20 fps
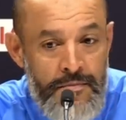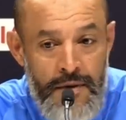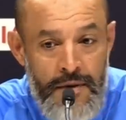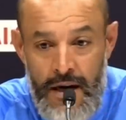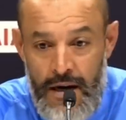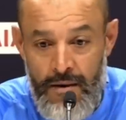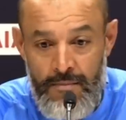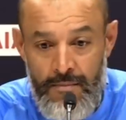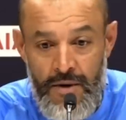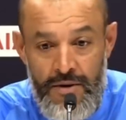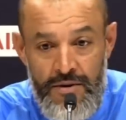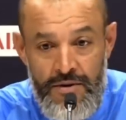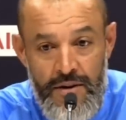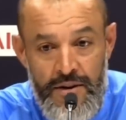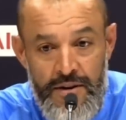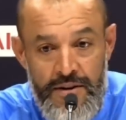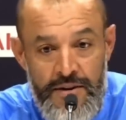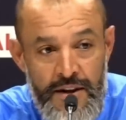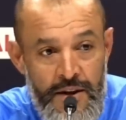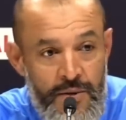I'm not
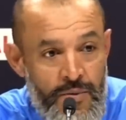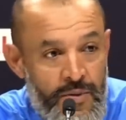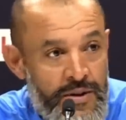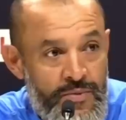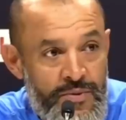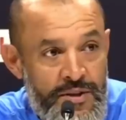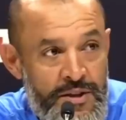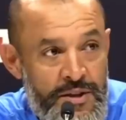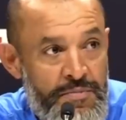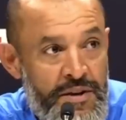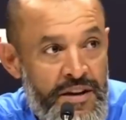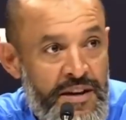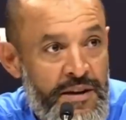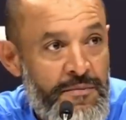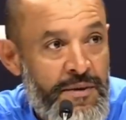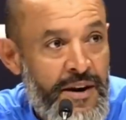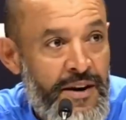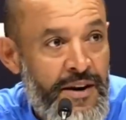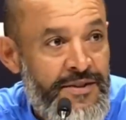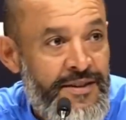going to say what we speak
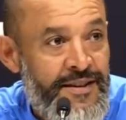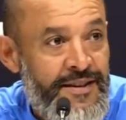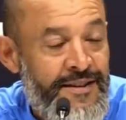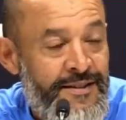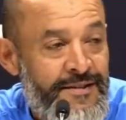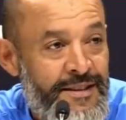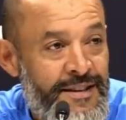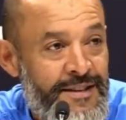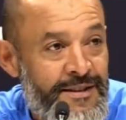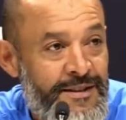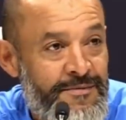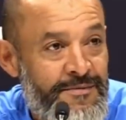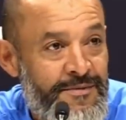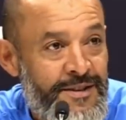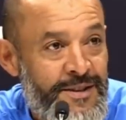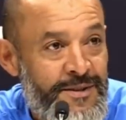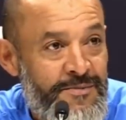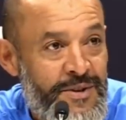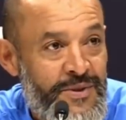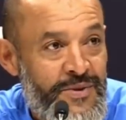about.
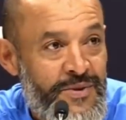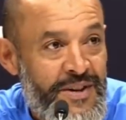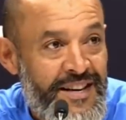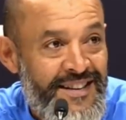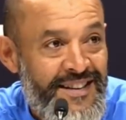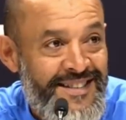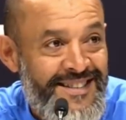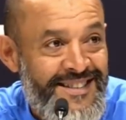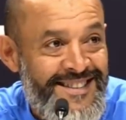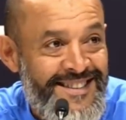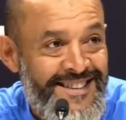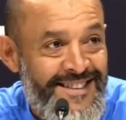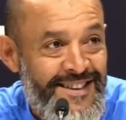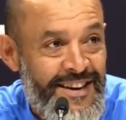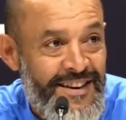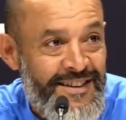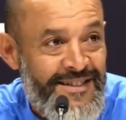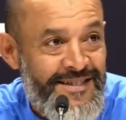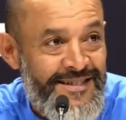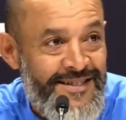It's between us,
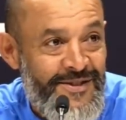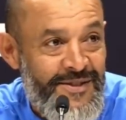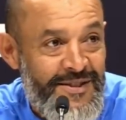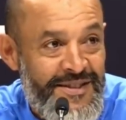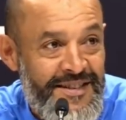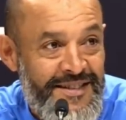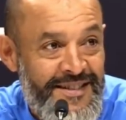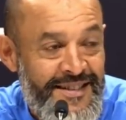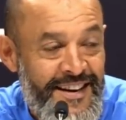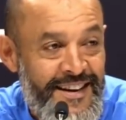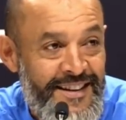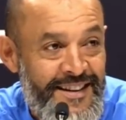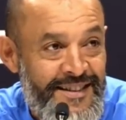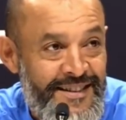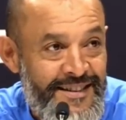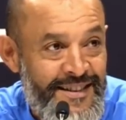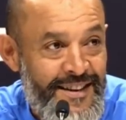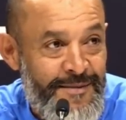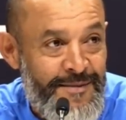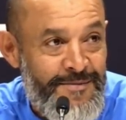as you
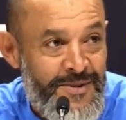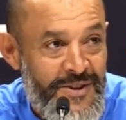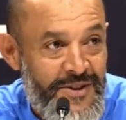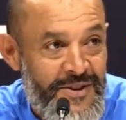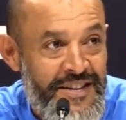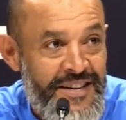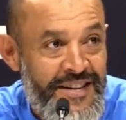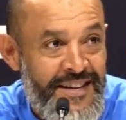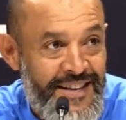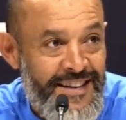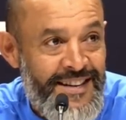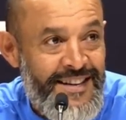understand. I'm sorry.